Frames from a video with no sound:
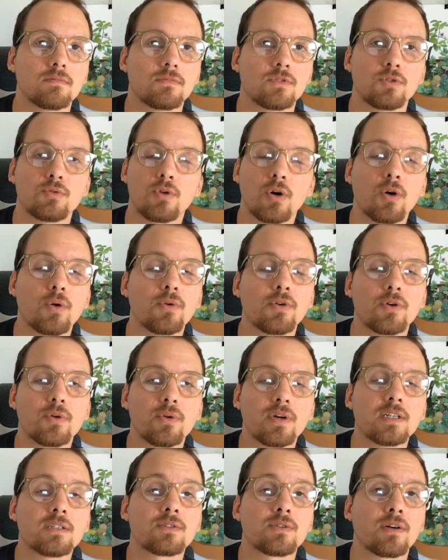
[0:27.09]
grow your
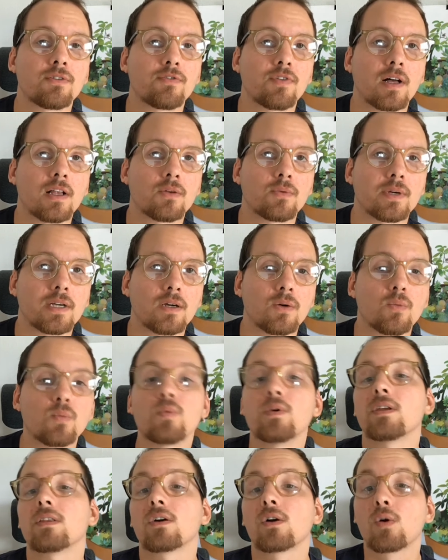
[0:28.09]
Instagram following
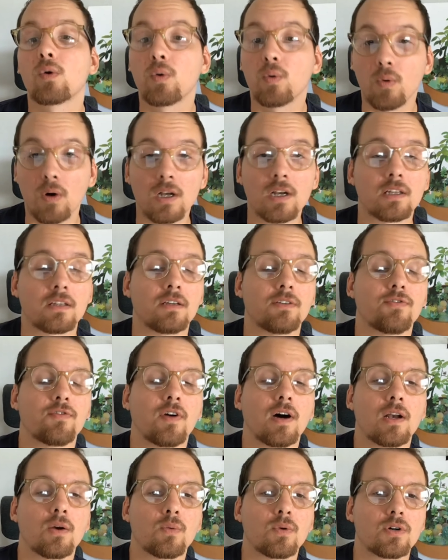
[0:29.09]
with quality
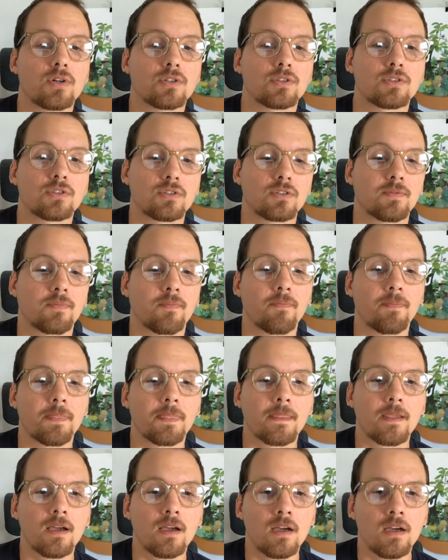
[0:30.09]
followers.
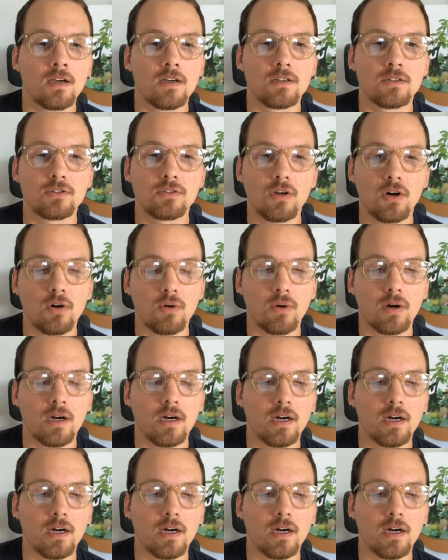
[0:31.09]
So,